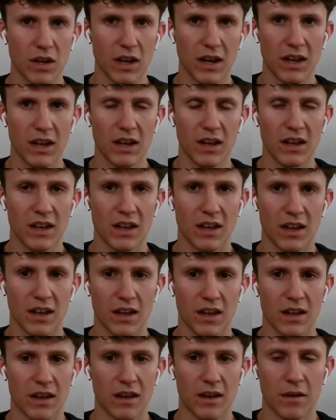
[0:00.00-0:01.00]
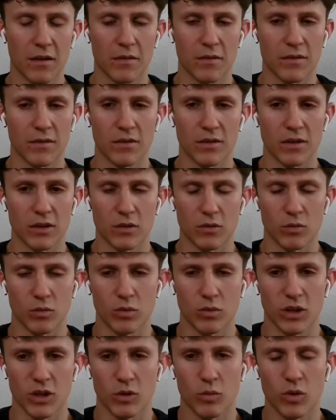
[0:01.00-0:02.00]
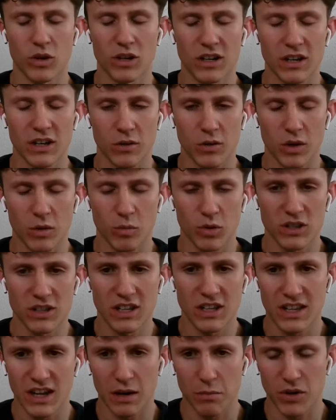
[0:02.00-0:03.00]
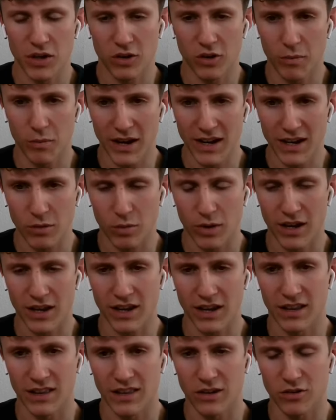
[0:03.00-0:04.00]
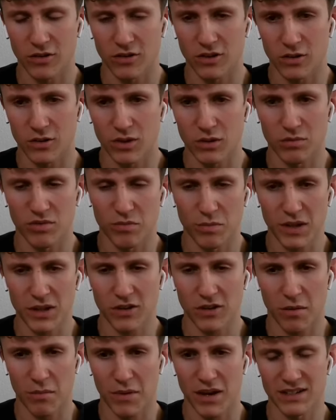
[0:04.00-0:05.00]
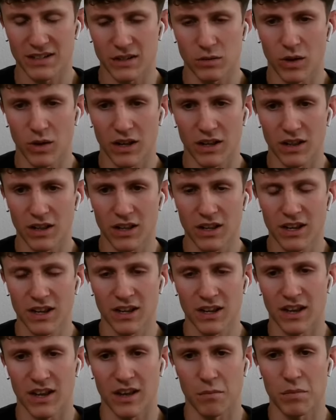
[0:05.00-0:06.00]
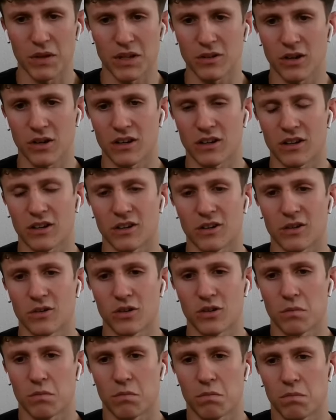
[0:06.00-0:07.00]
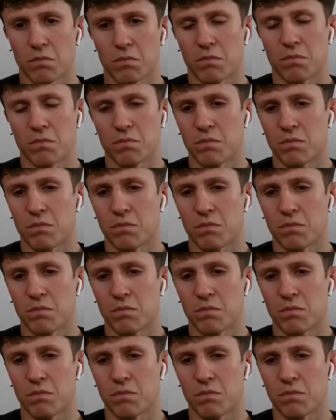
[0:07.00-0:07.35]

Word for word: Okay, uh, you you would you would need up your home anyway, and you could do it with Bitcoin miners as well. Uh, Bitcoin could.